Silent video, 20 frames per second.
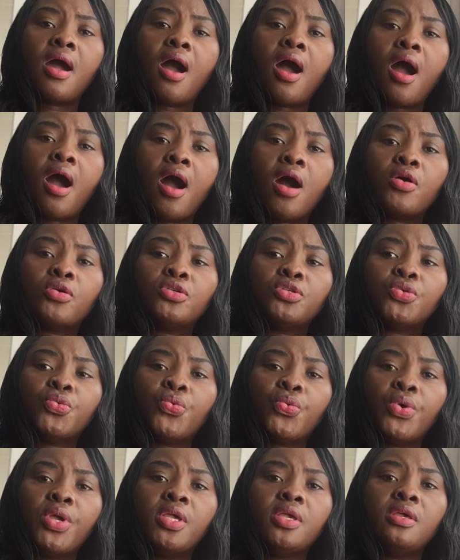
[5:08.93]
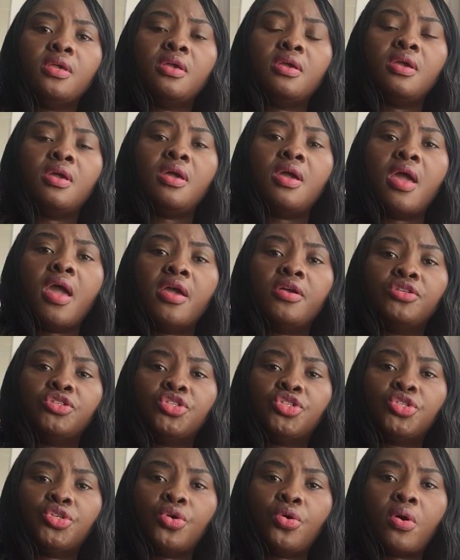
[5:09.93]
How do we
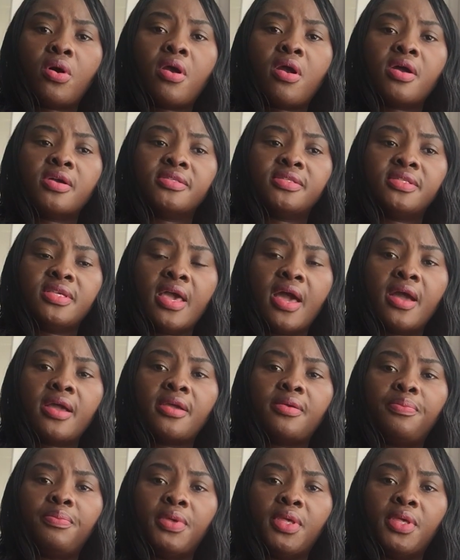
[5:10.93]
ensure as young